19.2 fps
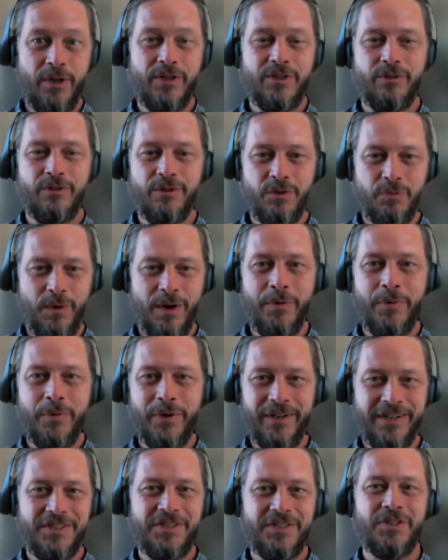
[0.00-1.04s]
but also is where
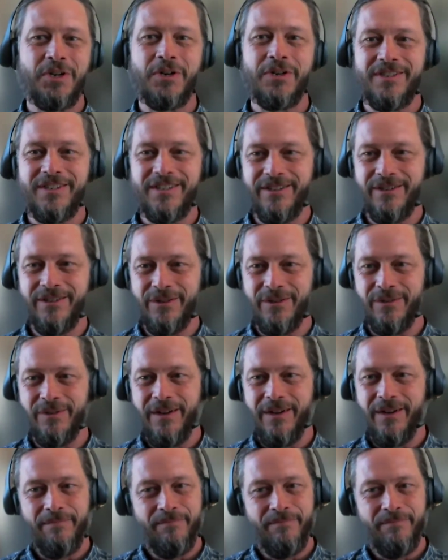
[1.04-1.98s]
we're going to start to